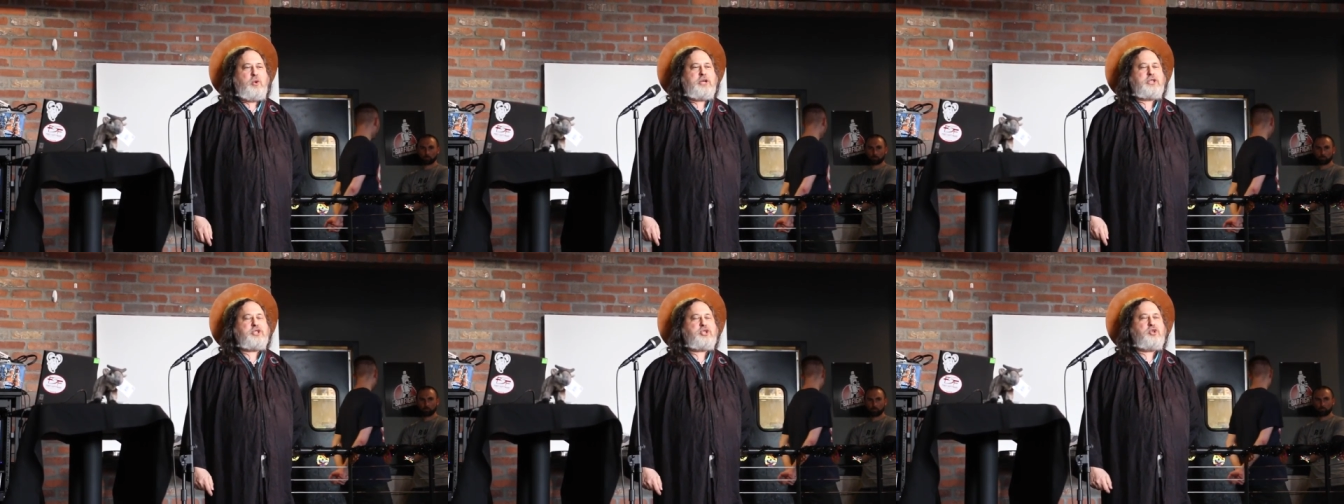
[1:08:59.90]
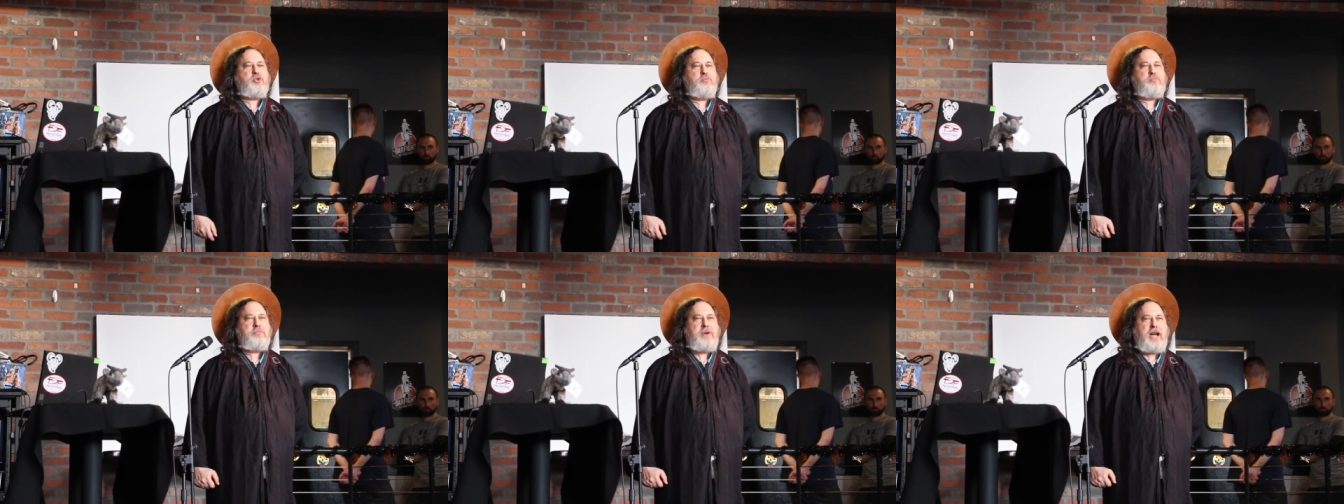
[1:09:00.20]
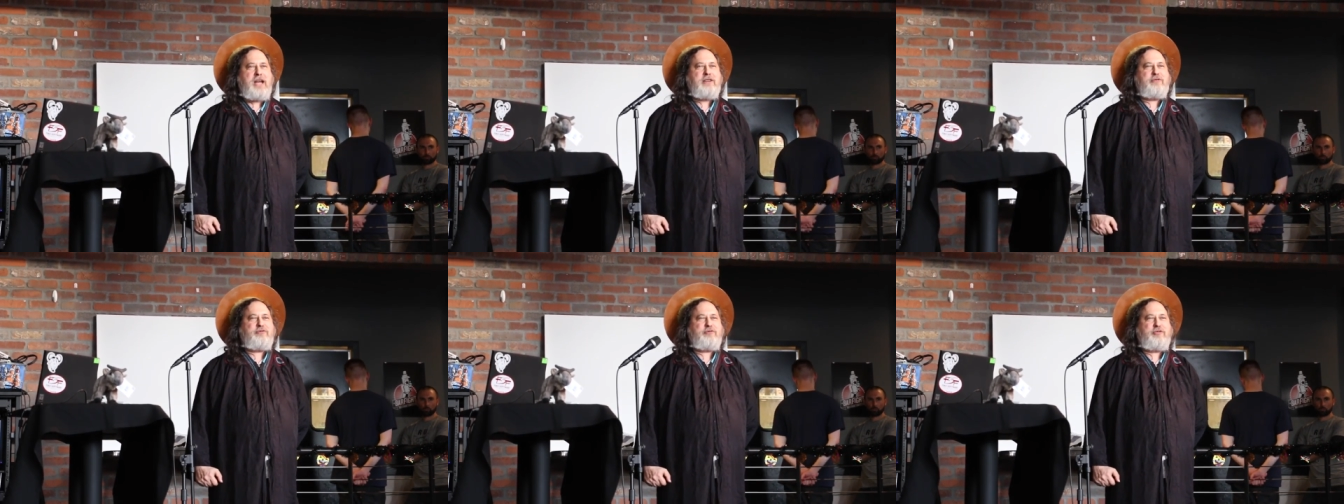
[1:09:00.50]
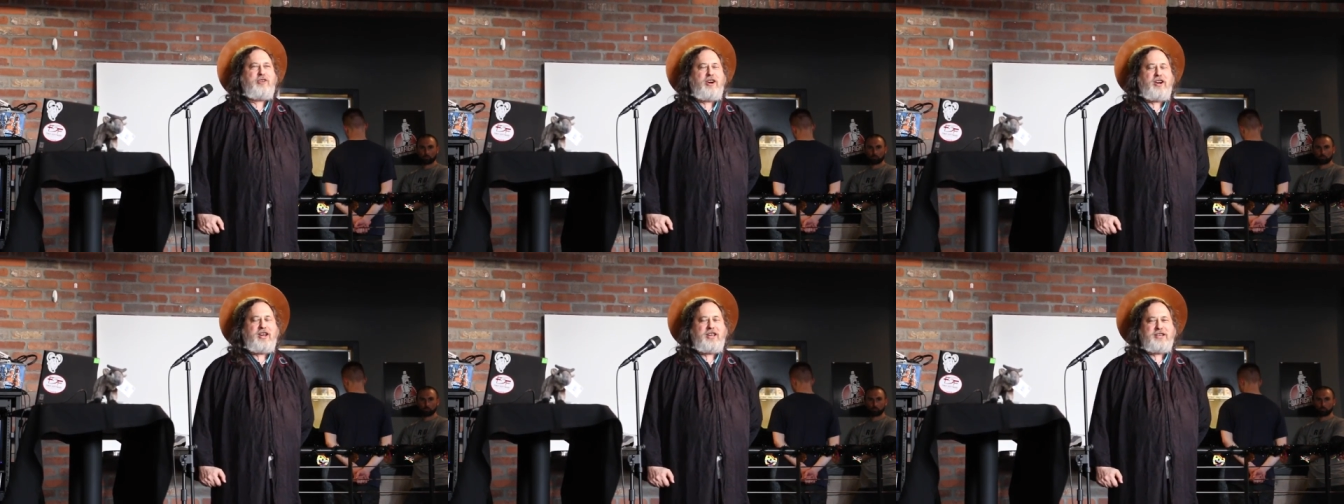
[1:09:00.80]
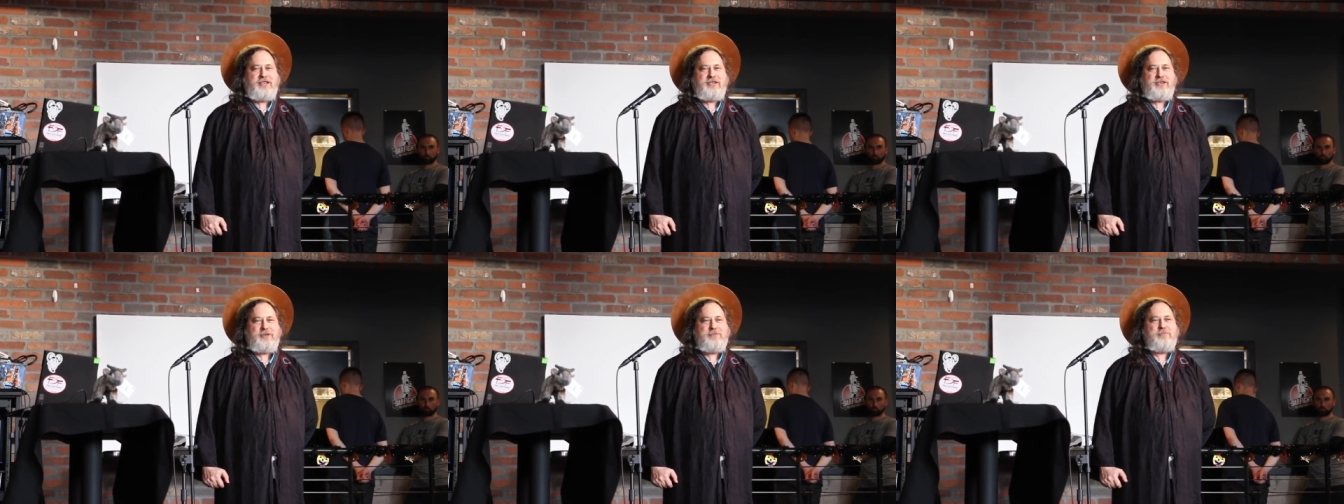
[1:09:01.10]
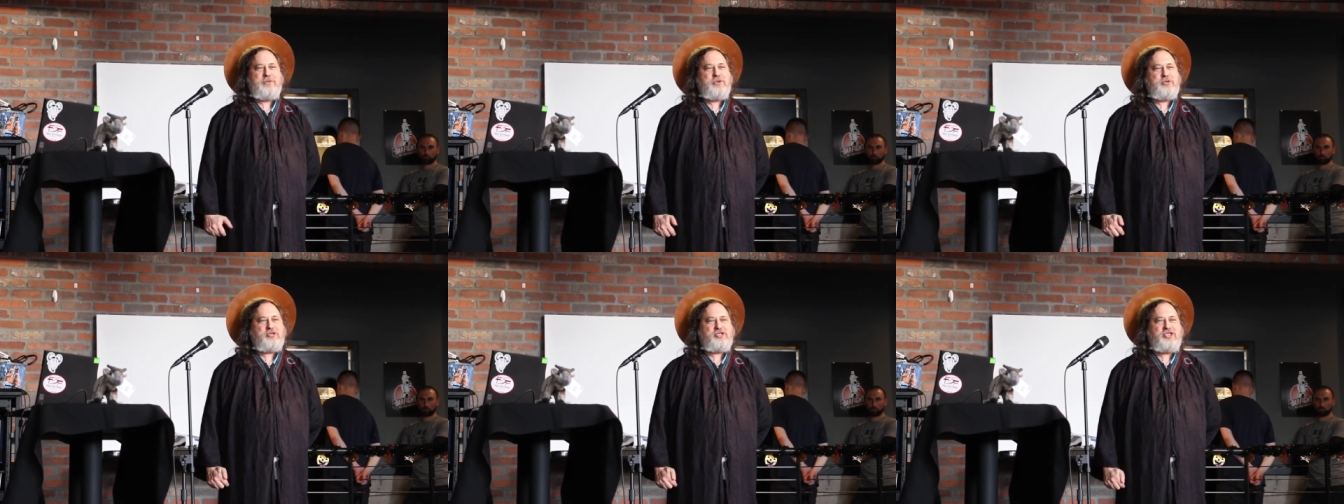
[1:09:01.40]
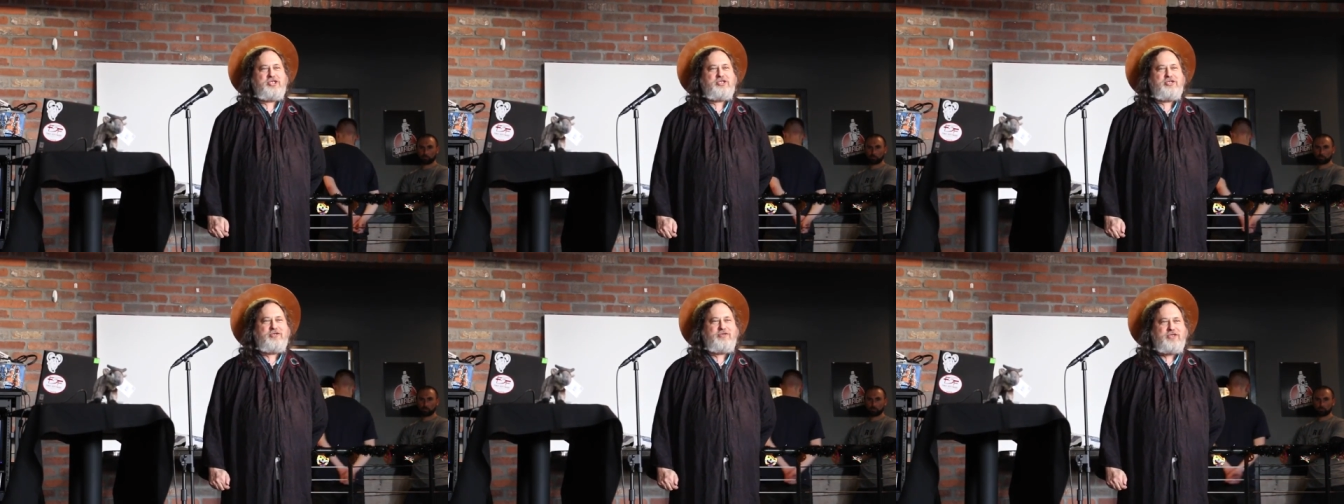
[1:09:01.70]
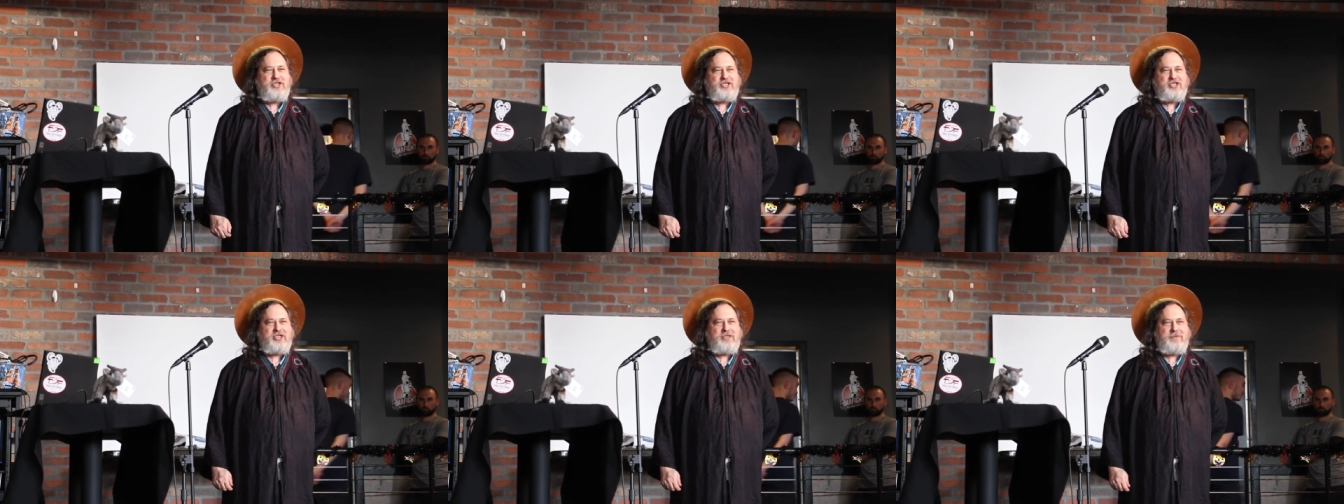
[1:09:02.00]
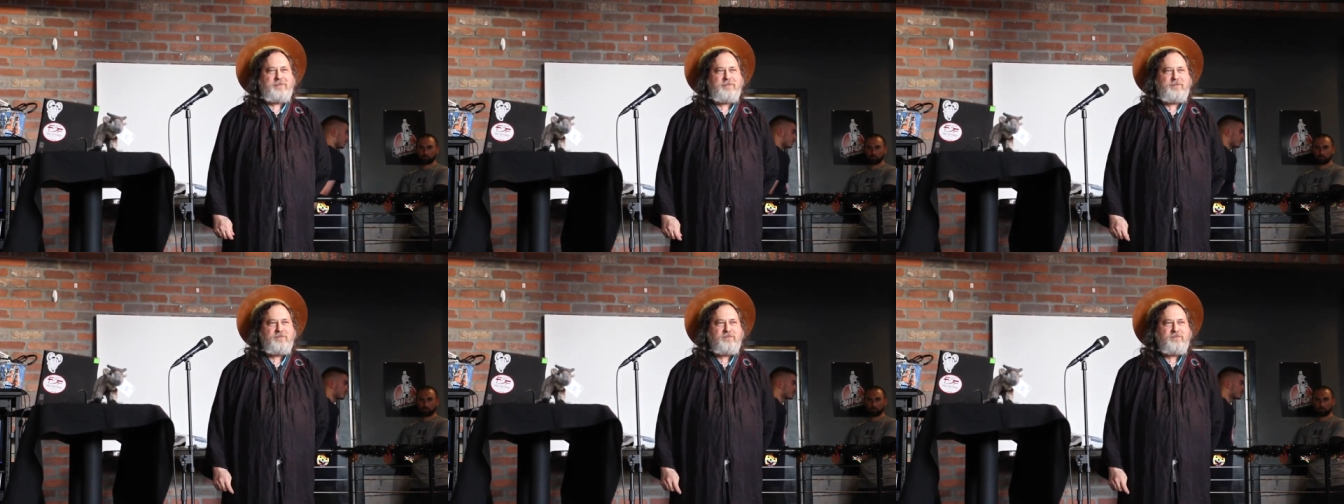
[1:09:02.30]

which you might find amusing to visit.